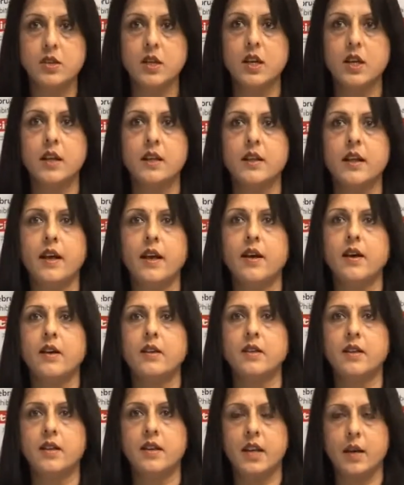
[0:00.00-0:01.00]
They are the
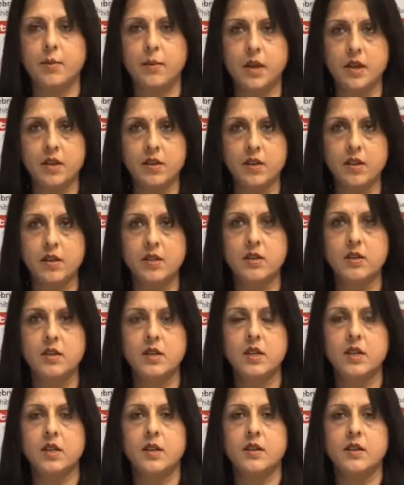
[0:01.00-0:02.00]
chemical
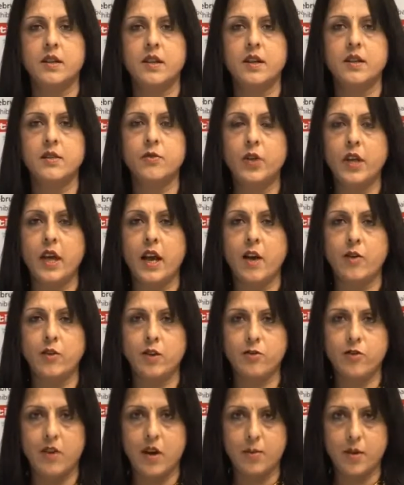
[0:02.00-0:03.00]
then we have the
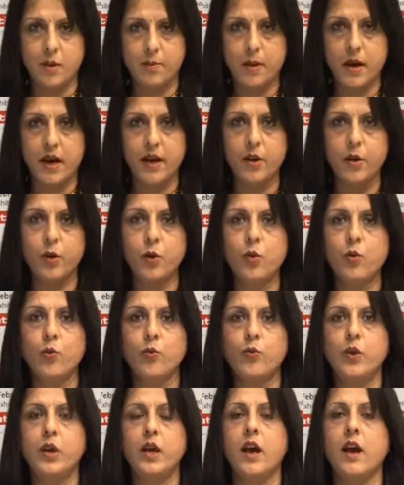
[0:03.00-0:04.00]
pharma bio, we
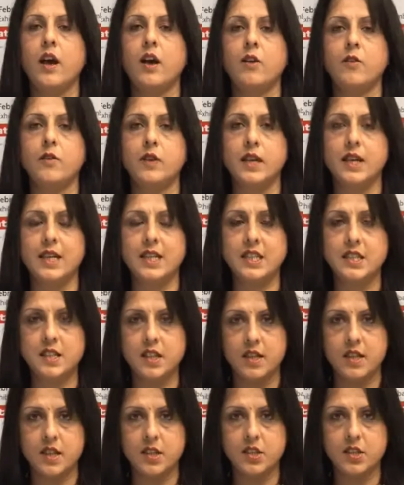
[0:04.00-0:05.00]
have in the
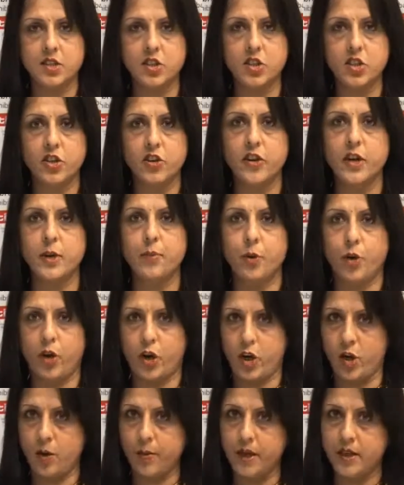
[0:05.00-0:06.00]
engineering,
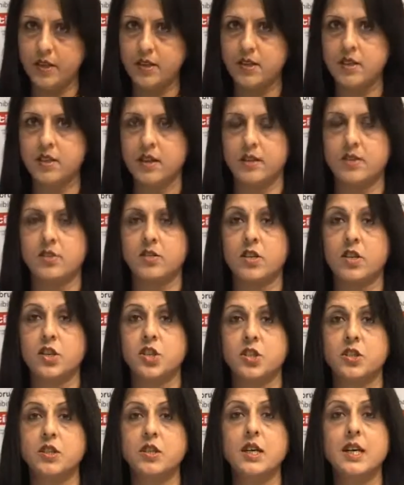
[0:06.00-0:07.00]
procurement and construction,
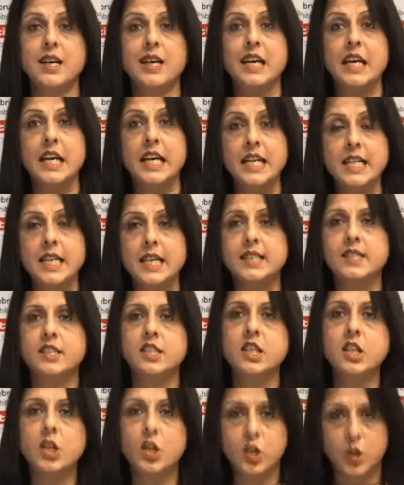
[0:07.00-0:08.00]
industrial
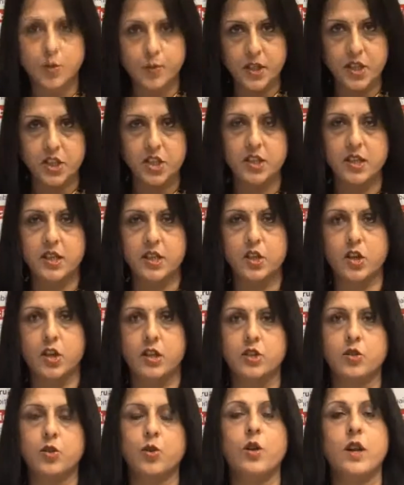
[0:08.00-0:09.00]
automation and
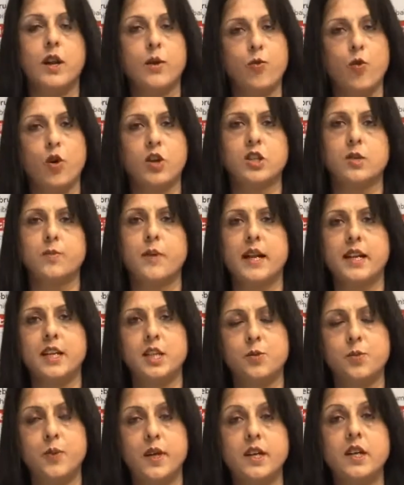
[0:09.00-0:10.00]
control and water
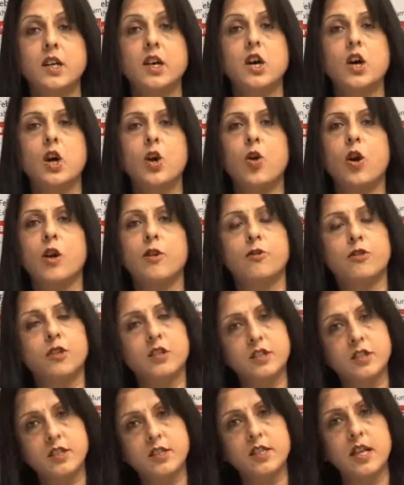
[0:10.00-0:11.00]
management
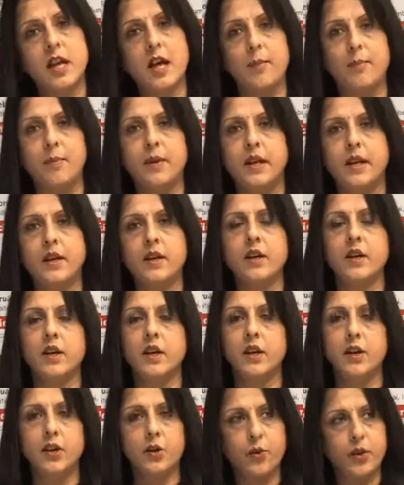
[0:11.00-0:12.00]
conferences happening
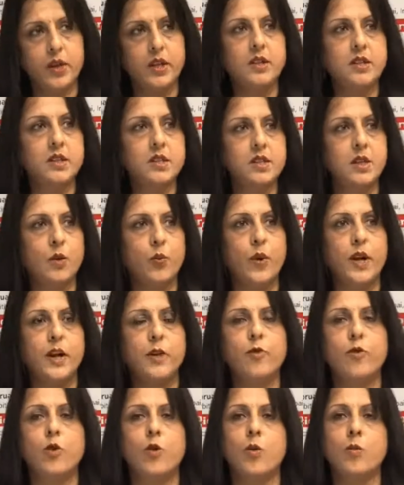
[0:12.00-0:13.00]
during this event
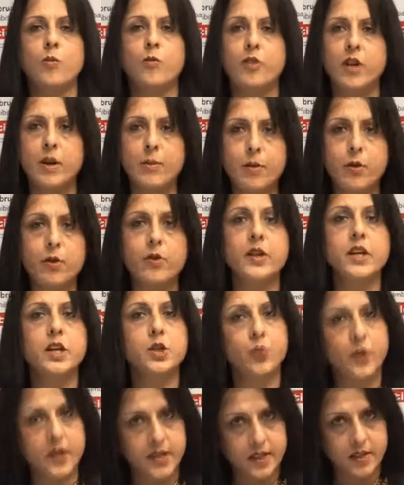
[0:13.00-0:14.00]
from February
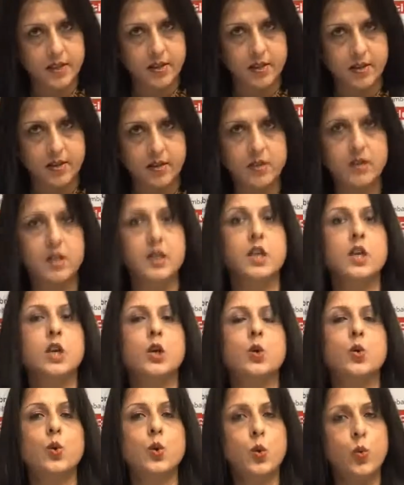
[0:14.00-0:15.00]
23rd to
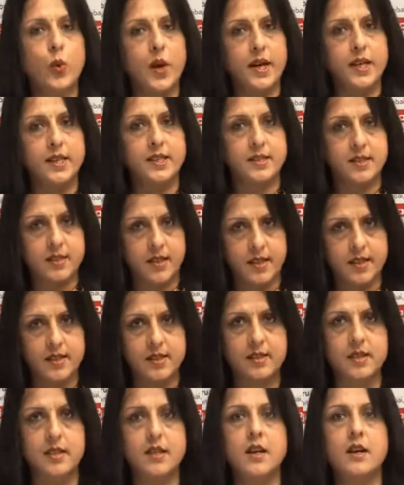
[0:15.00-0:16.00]
26th
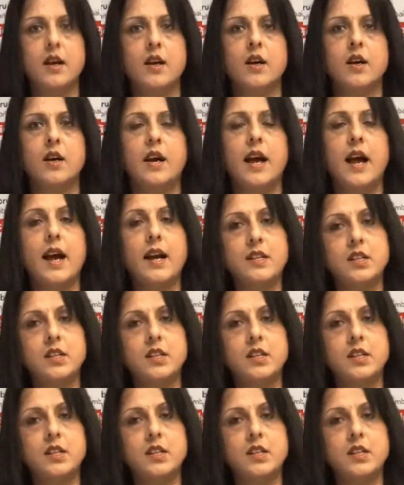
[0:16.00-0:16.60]
at